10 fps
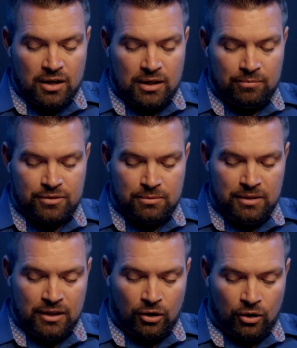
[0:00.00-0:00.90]
Come to
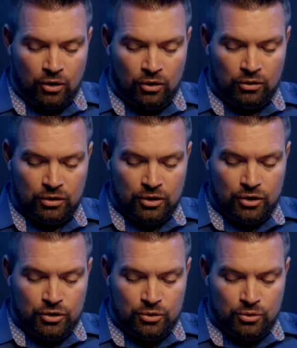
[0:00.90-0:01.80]
me, all
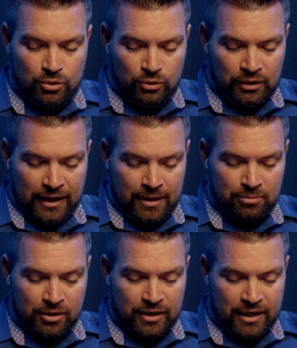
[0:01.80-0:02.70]
you who
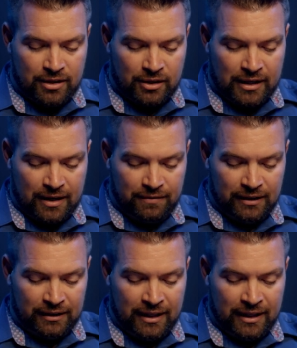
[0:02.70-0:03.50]
labor and are heavy